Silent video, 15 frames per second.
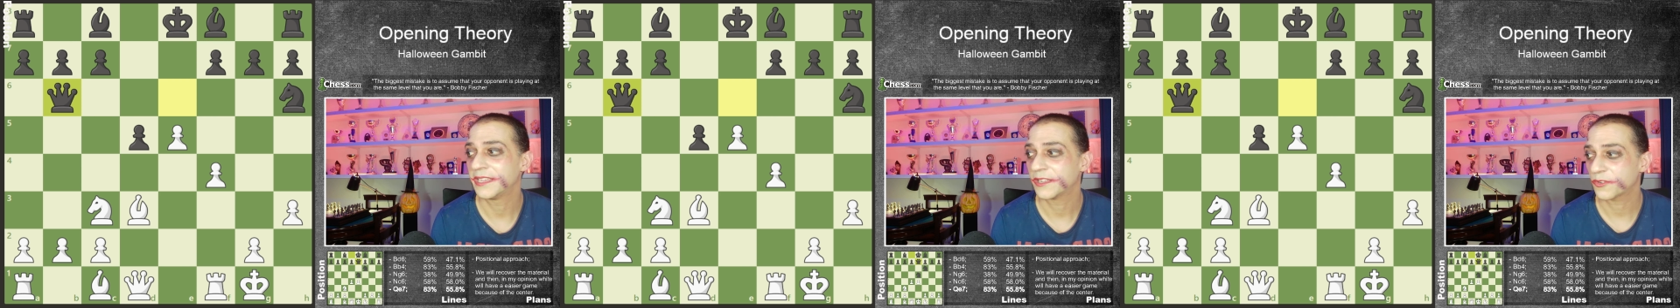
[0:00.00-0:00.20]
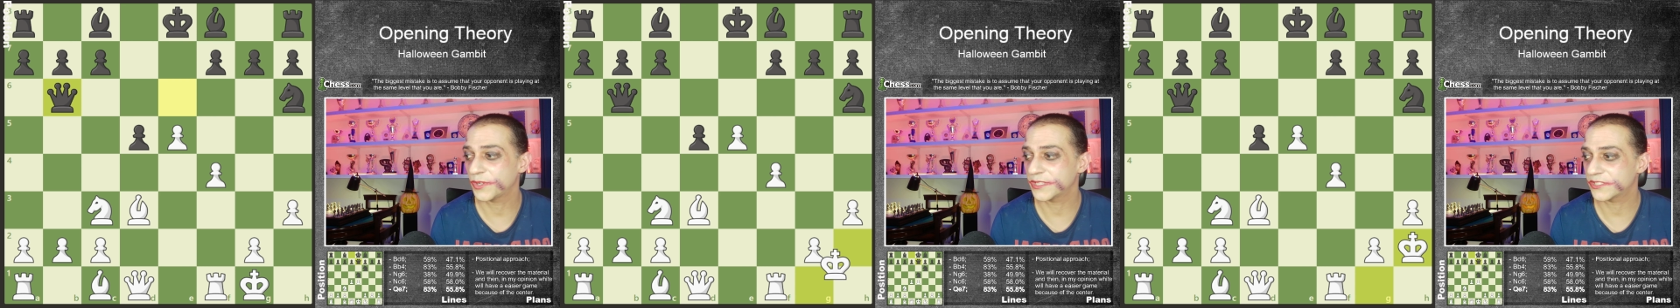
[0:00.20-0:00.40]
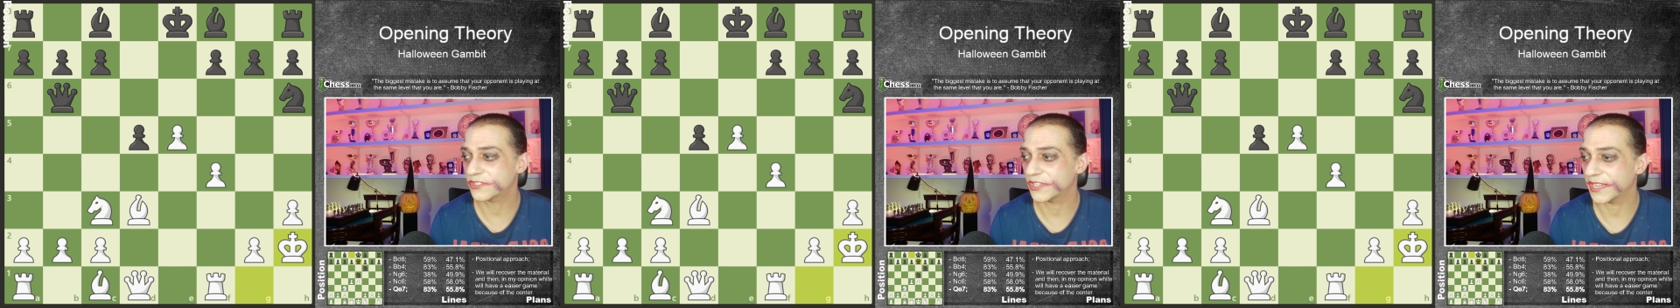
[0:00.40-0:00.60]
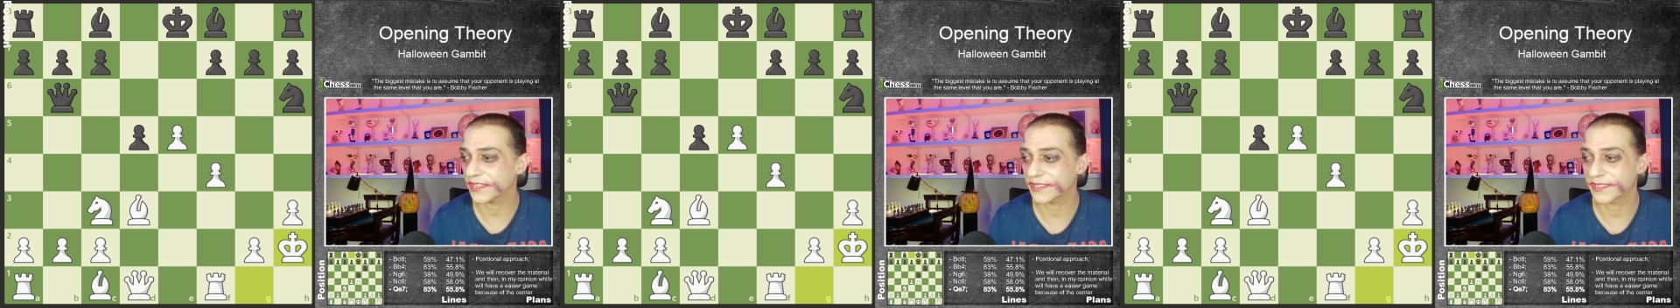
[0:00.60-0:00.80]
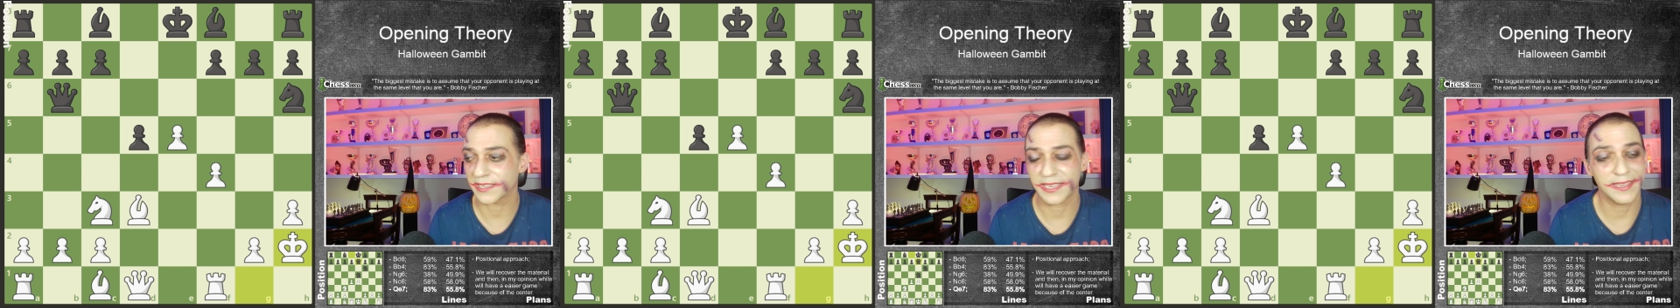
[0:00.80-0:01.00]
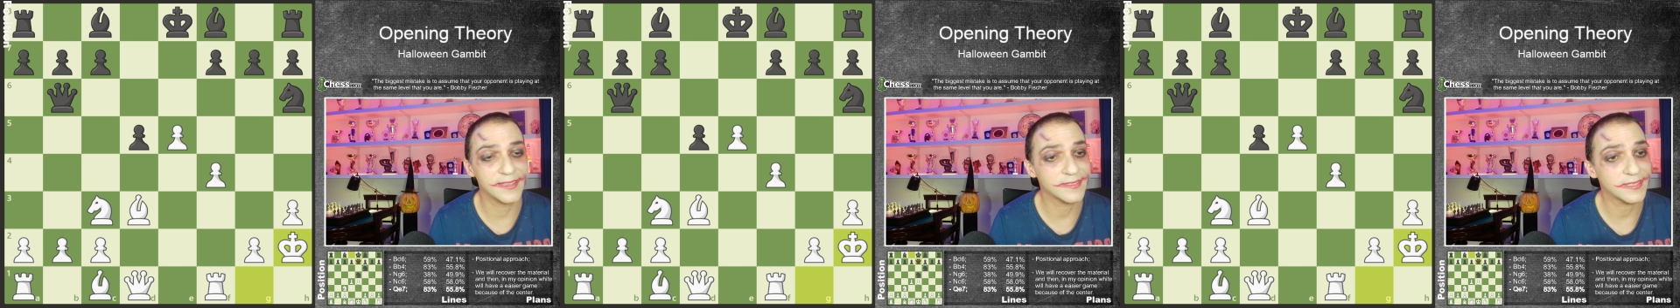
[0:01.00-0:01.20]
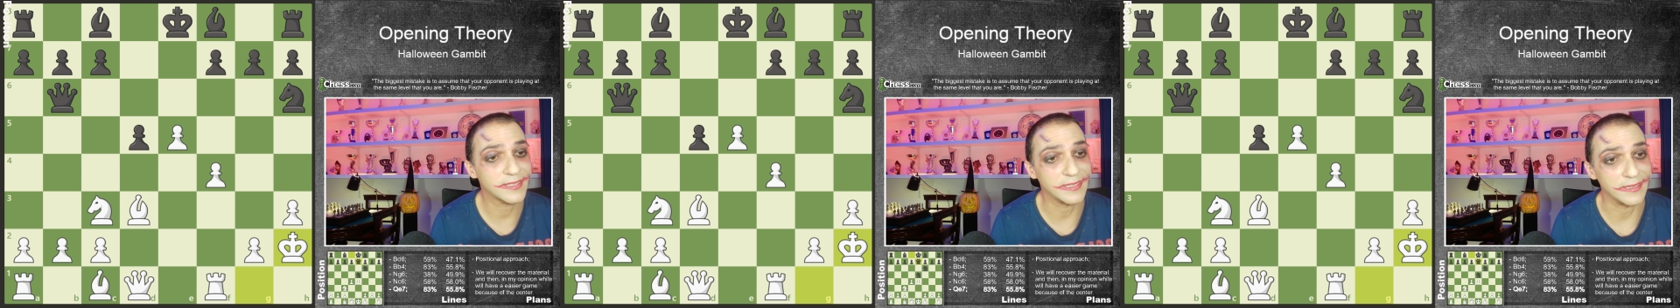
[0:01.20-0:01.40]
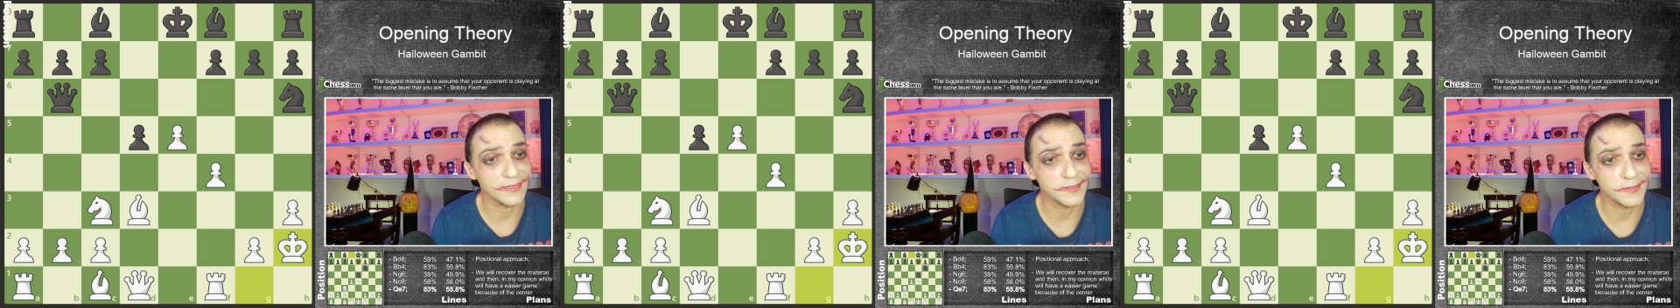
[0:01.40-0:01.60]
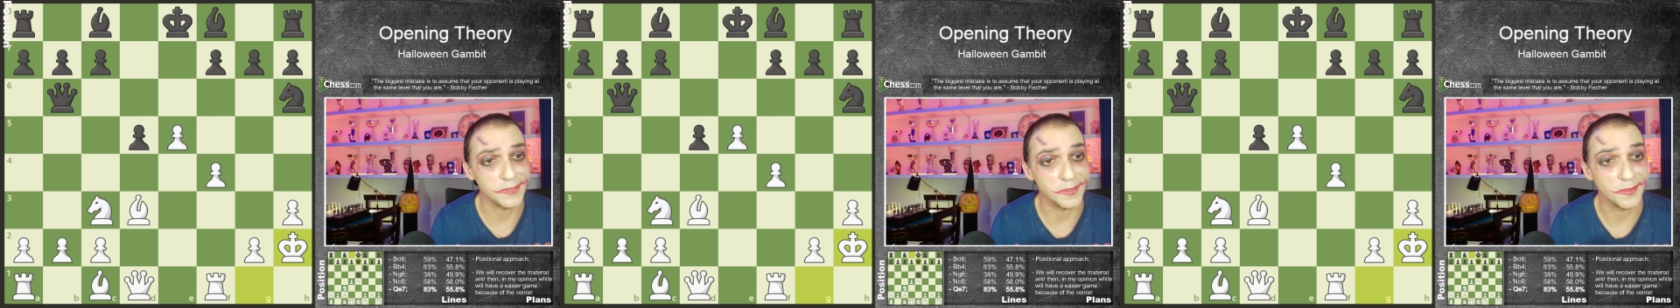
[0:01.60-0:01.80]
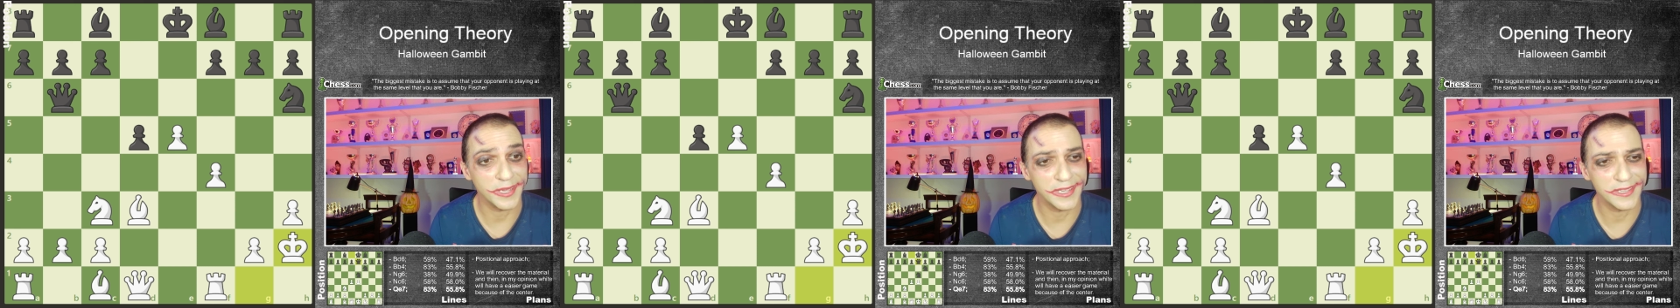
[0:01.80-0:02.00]
queen check, and king
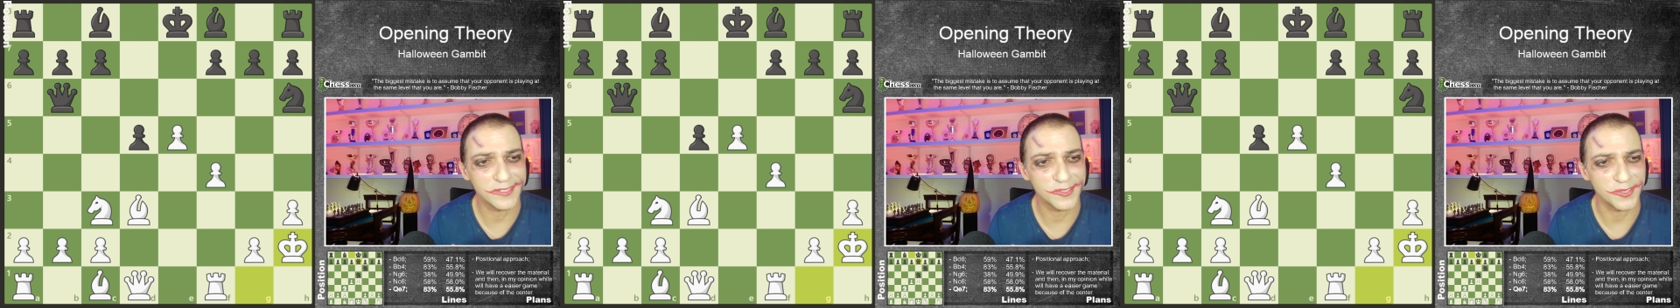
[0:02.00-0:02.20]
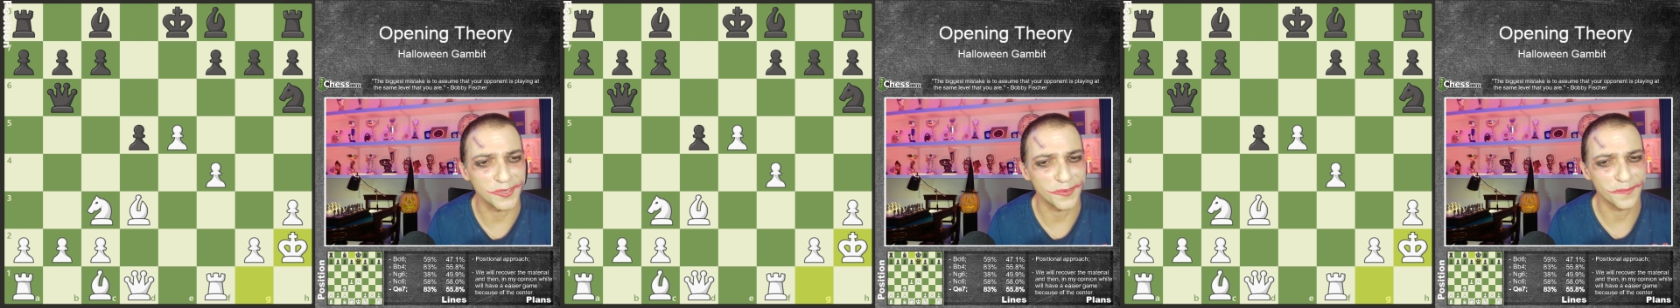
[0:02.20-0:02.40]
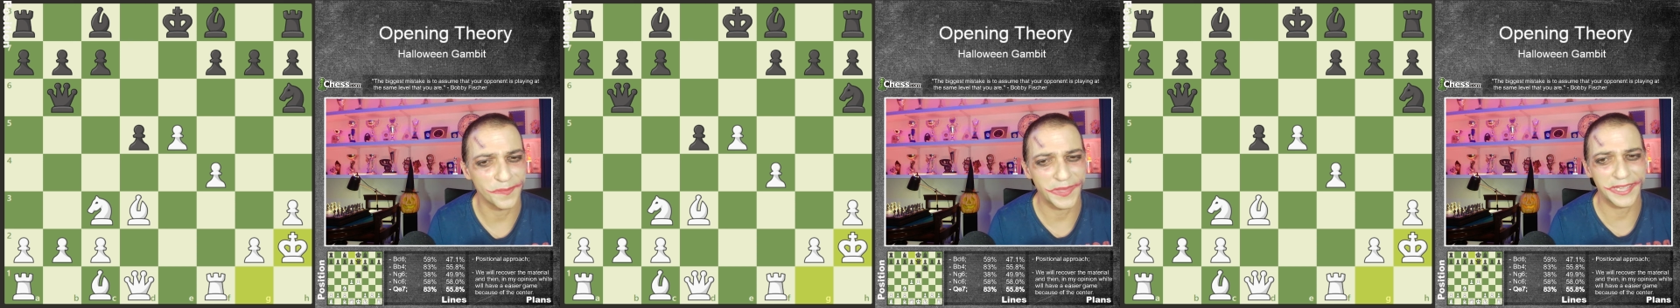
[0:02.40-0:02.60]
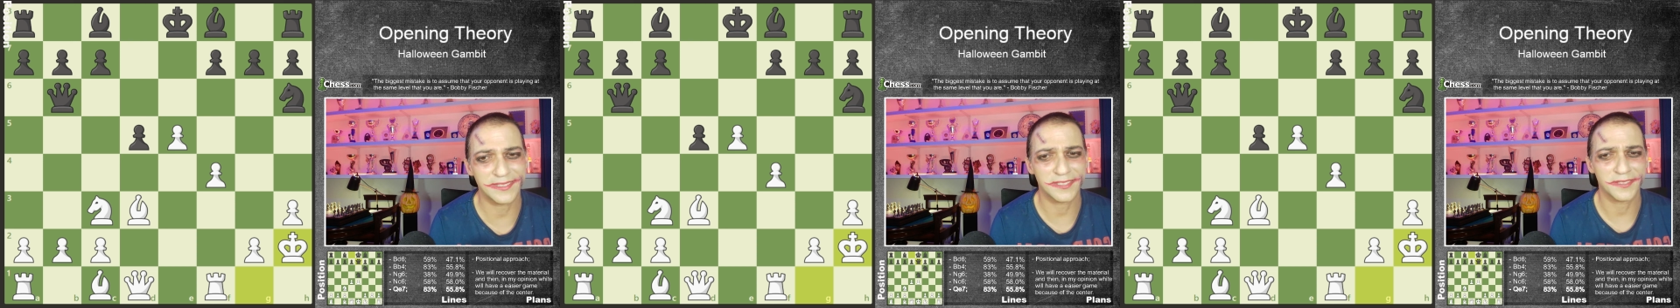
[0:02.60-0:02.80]
to h2. And